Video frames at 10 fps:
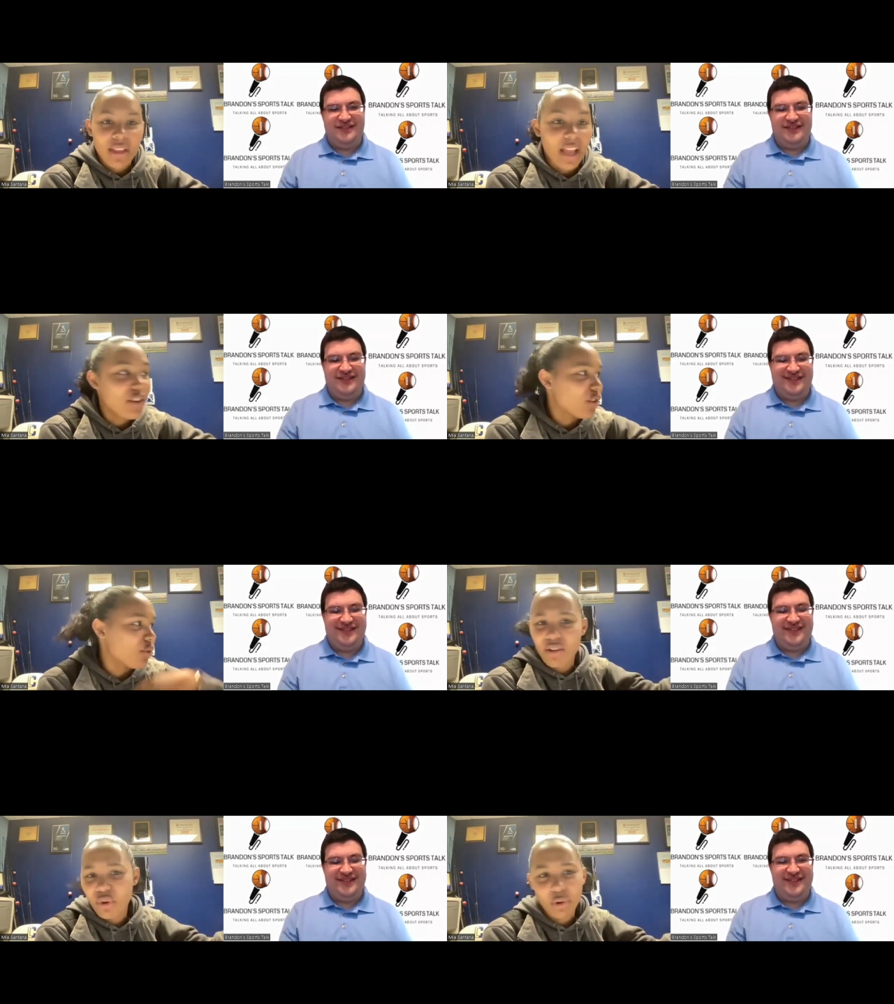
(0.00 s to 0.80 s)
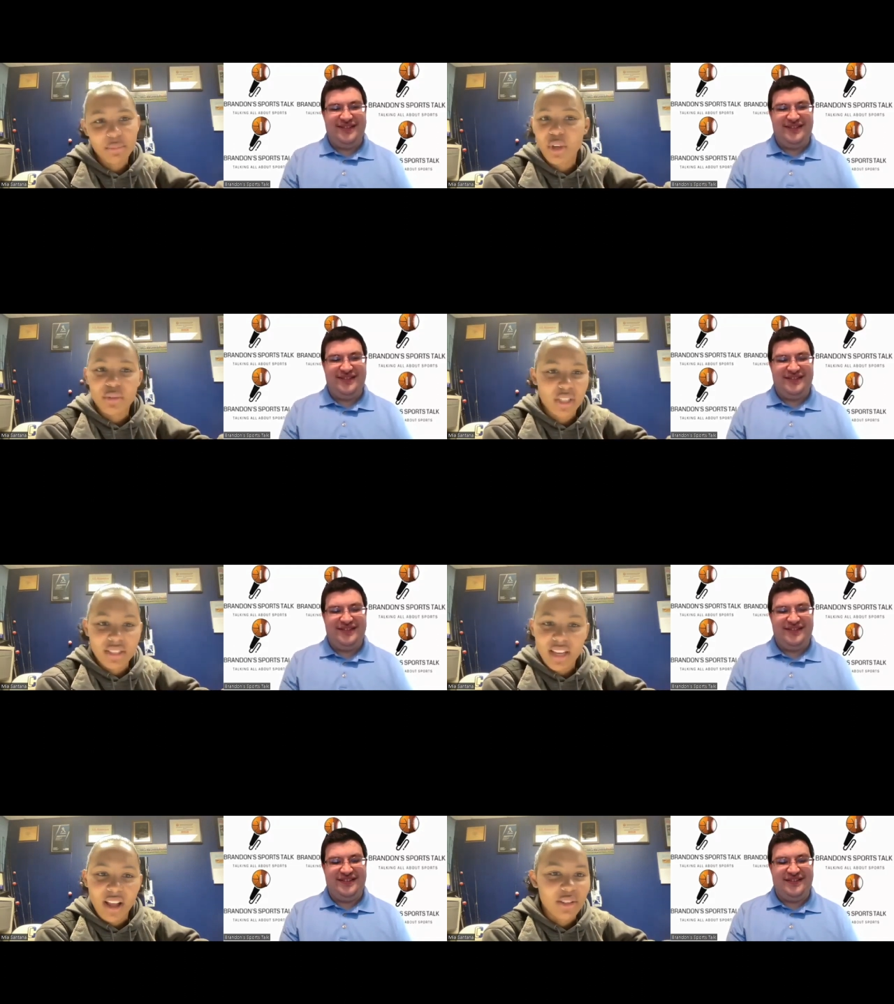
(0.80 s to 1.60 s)
Speaker 1: I knew Norm's coaching
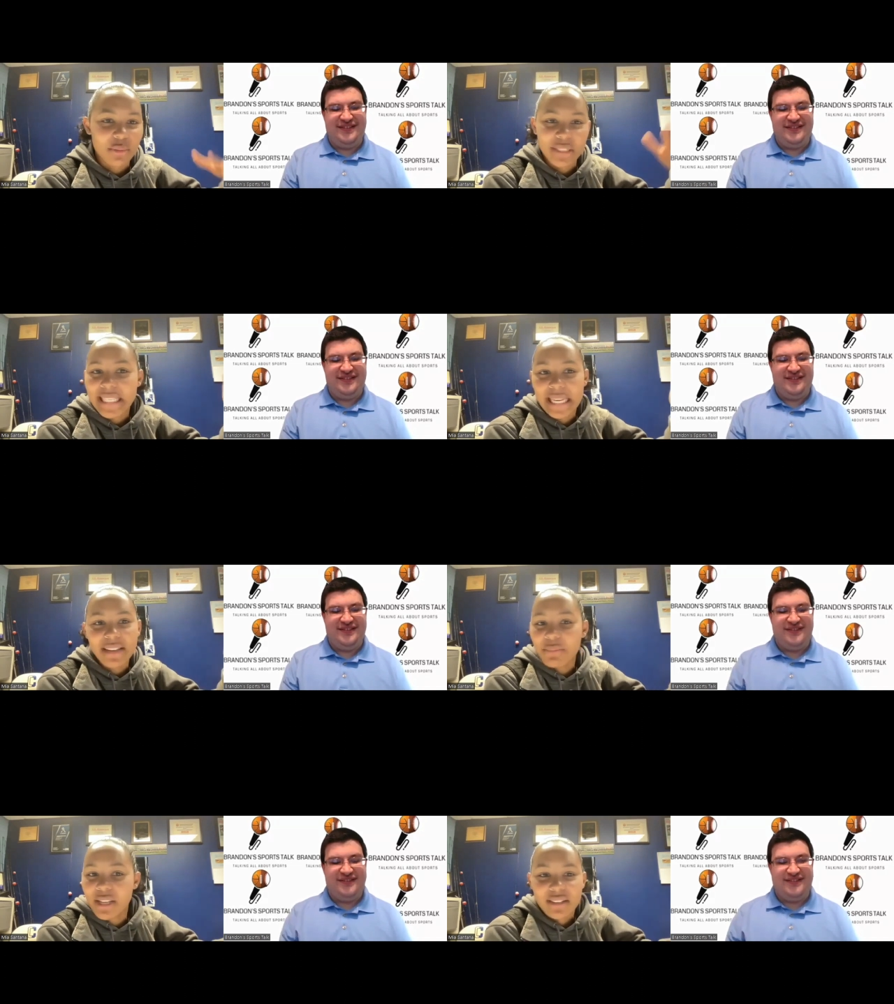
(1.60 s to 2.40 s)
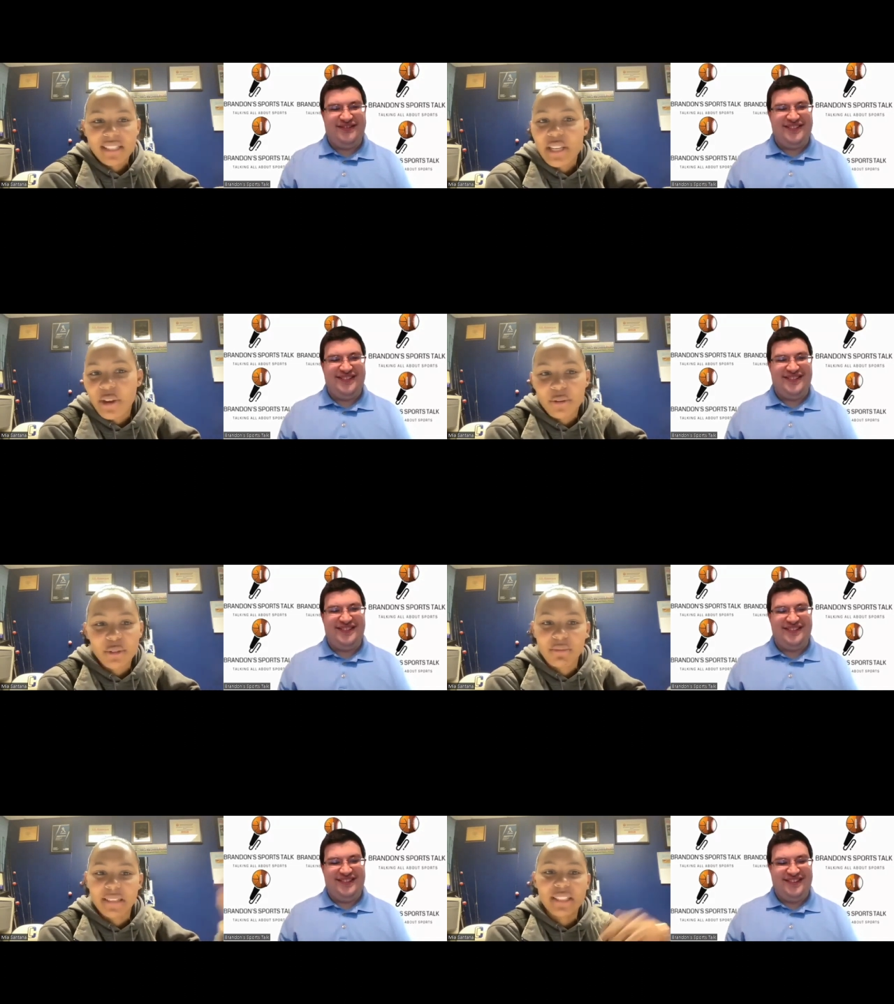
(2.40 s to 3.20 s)
style to a T because he coached me
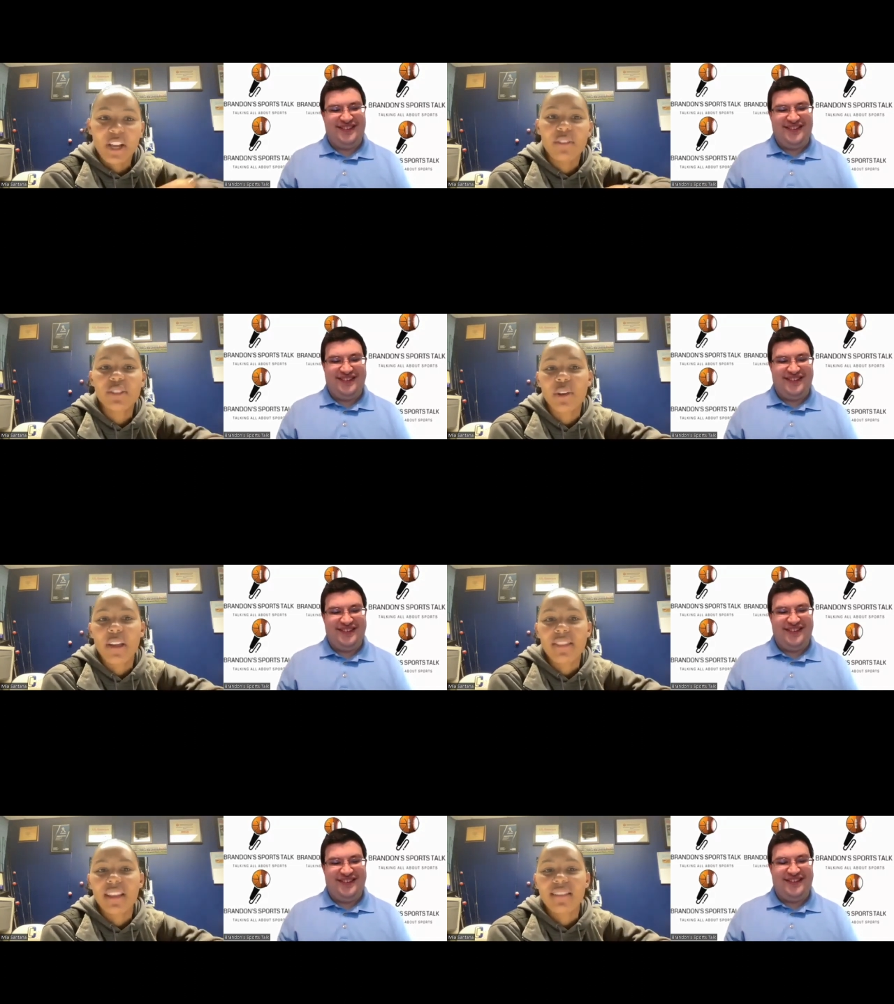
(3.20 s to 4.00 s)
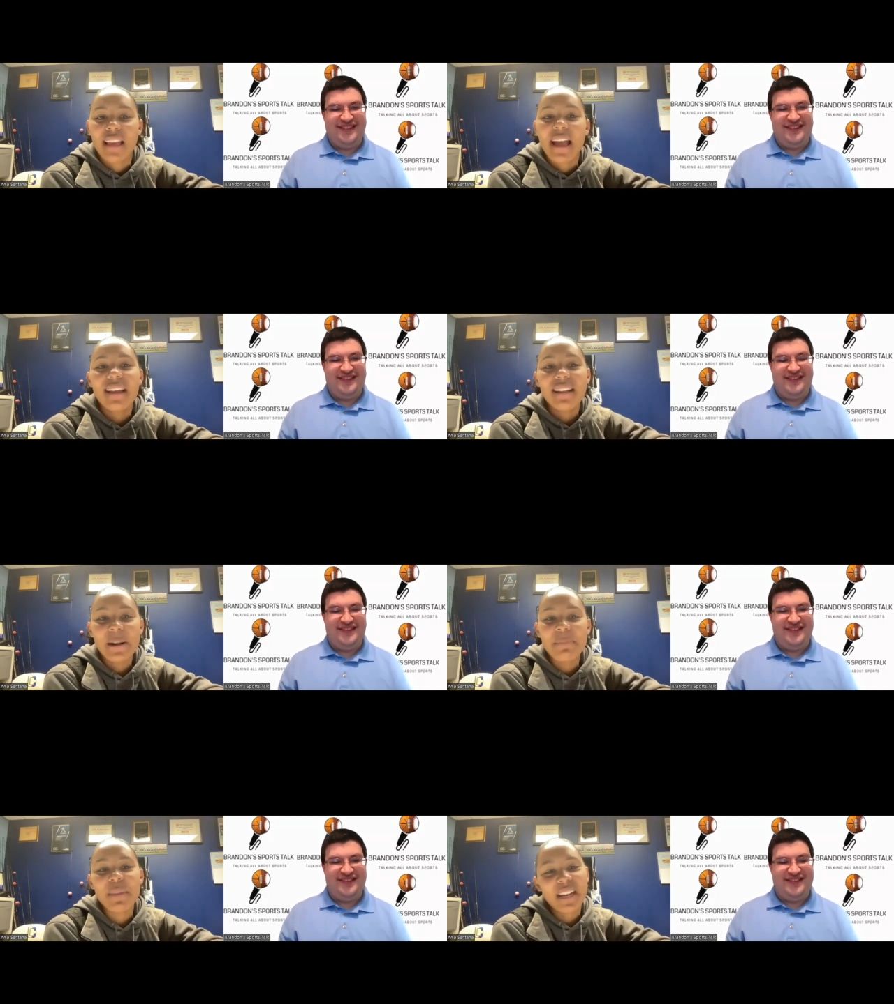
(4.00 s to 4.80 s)
myself. So I think that
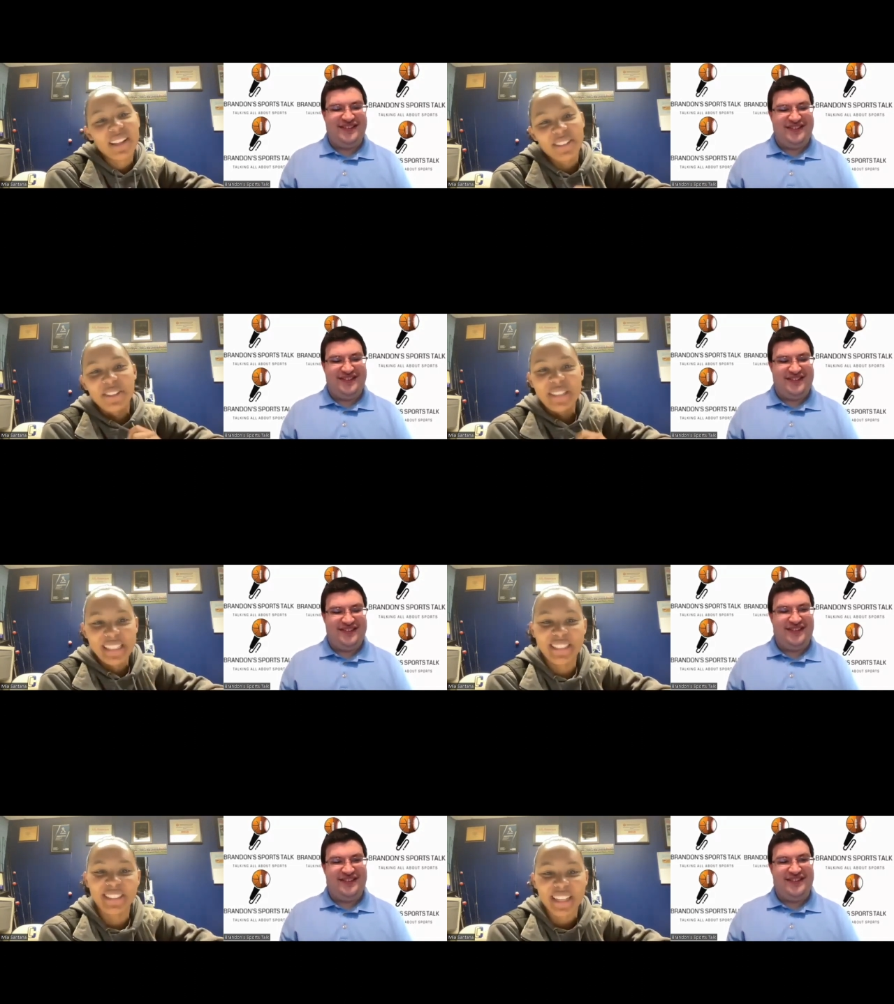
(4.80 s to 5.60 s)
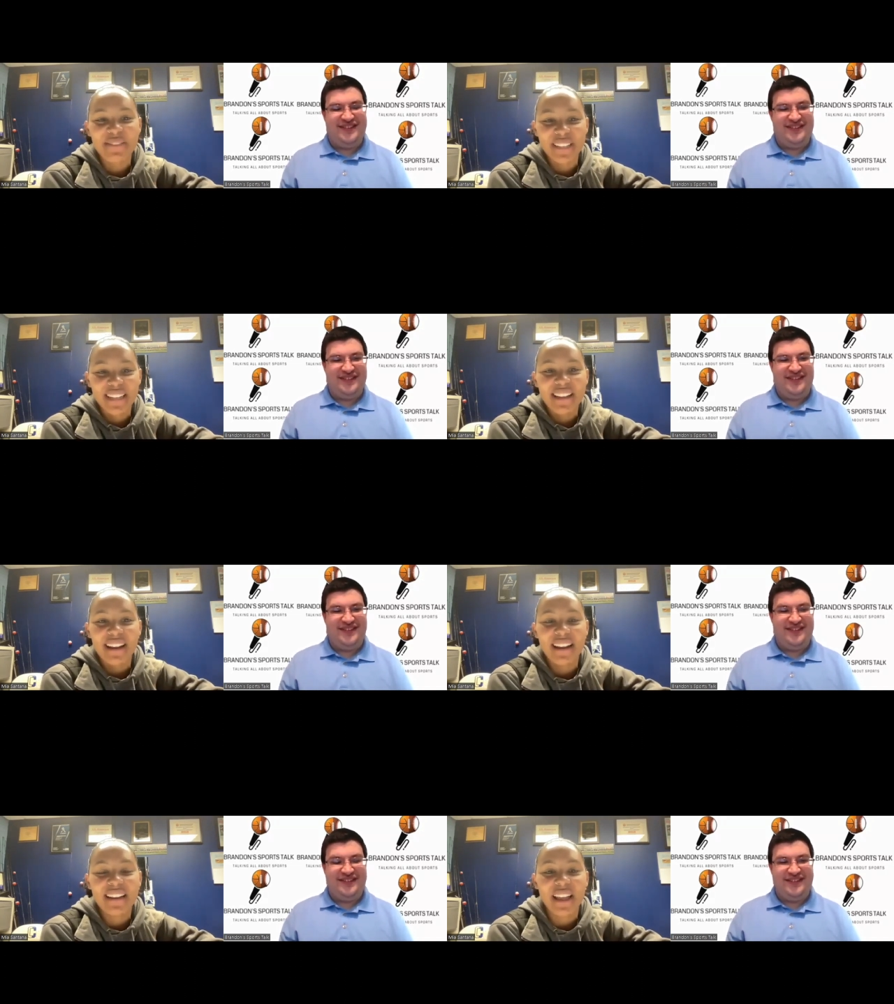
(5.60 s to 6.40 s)
made it a little easier coming to
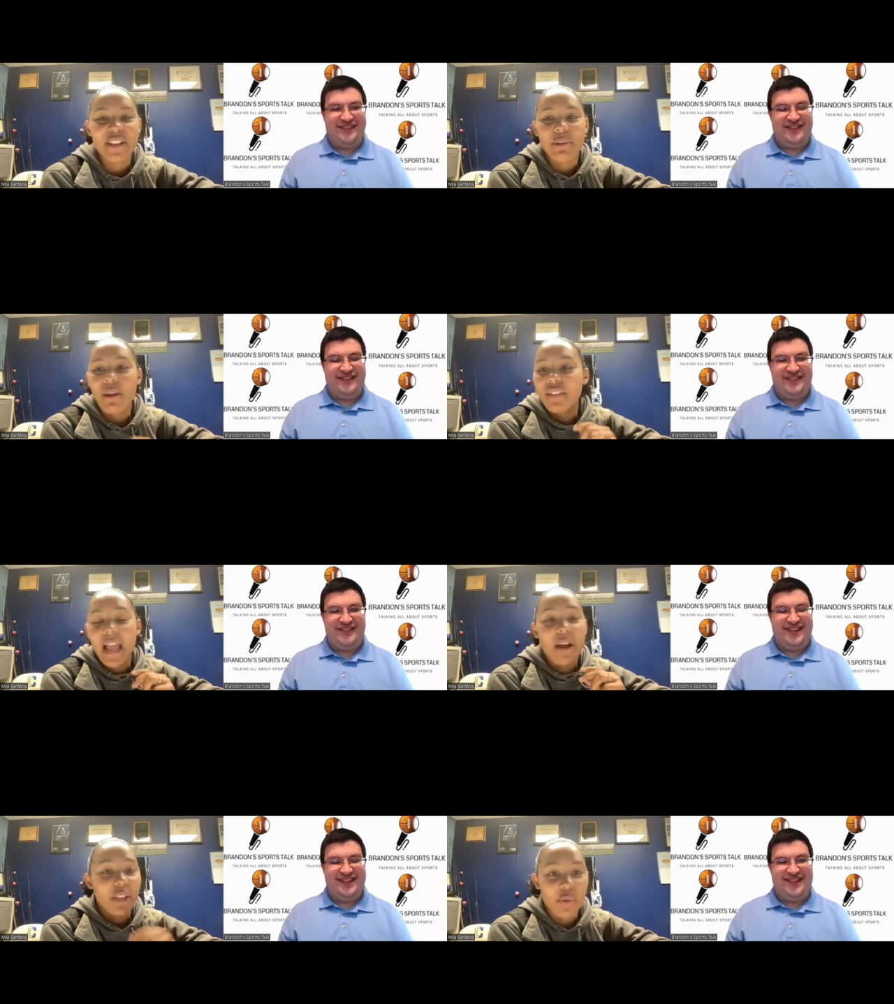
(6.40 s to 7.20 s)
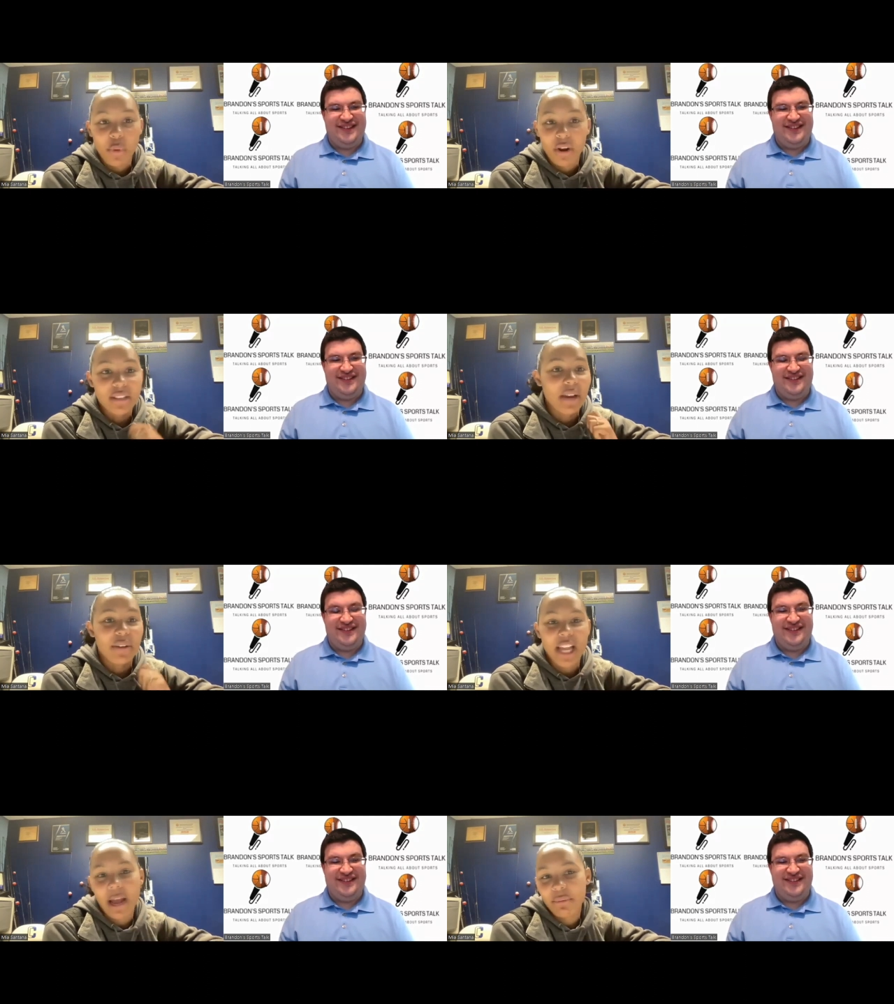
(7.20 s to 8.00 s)
Con. I knew how he worked, how
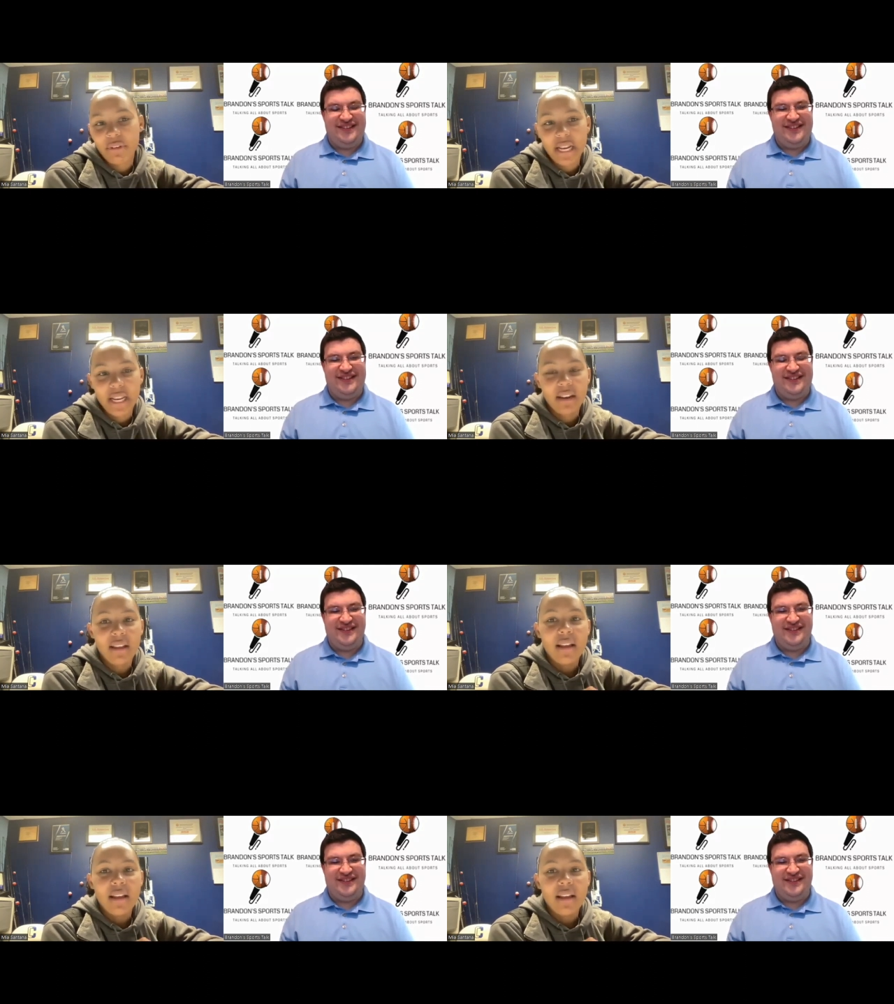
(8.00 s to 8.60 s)
he operated,